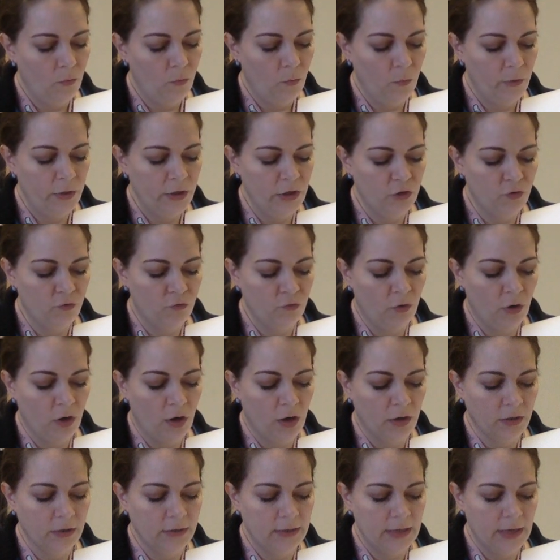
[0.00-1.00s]
We
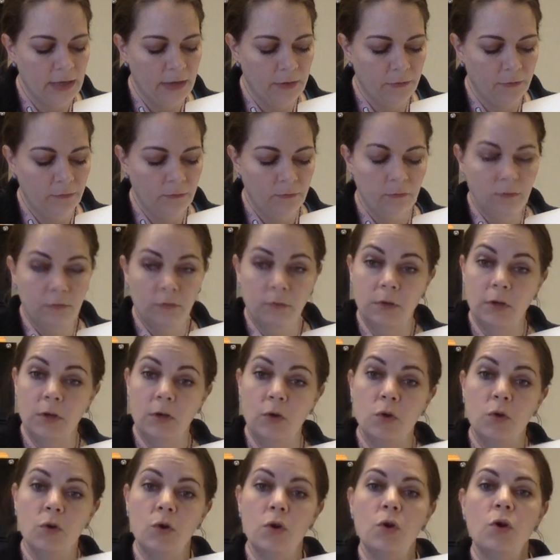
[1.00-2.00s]
draw down.
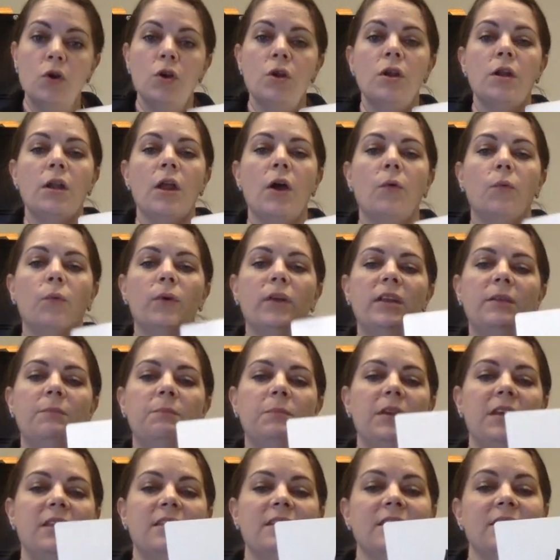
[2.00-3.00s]
Now, would it
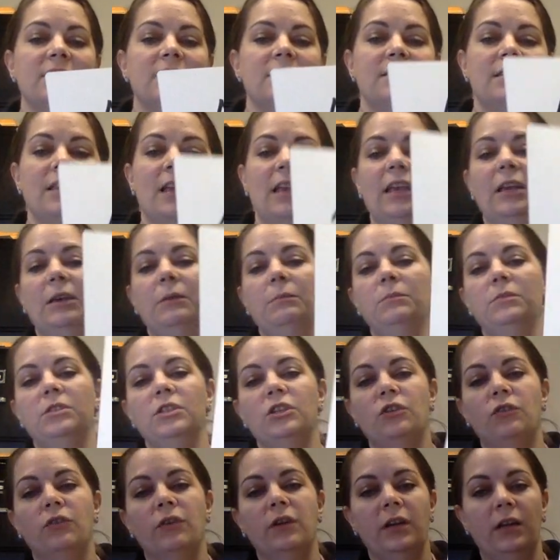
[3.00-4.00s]
be the same
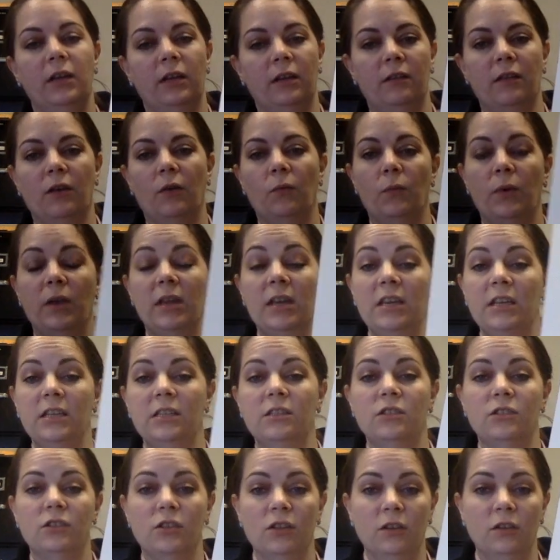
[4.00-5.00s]
degree that we
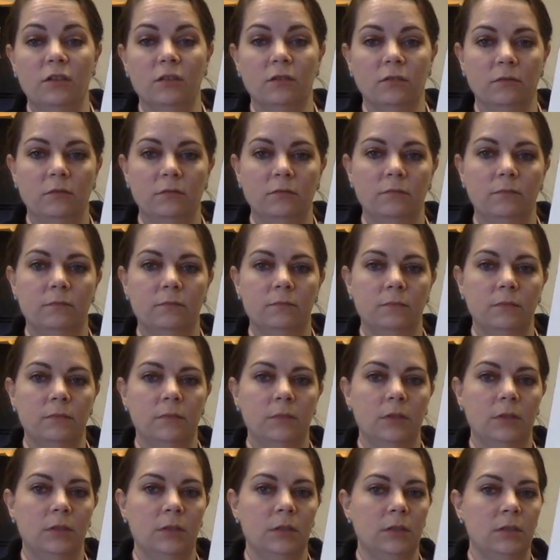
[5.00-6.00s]
need to turn
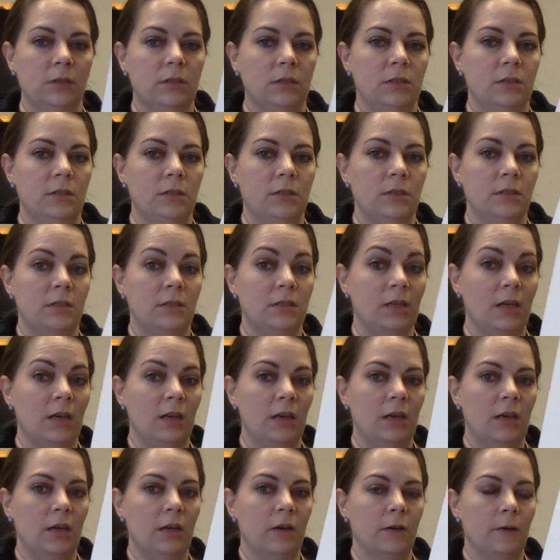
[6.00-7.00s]
to
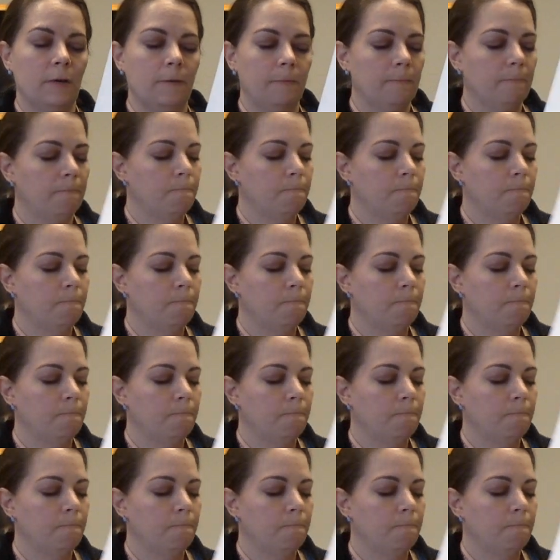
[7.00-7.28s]
get here?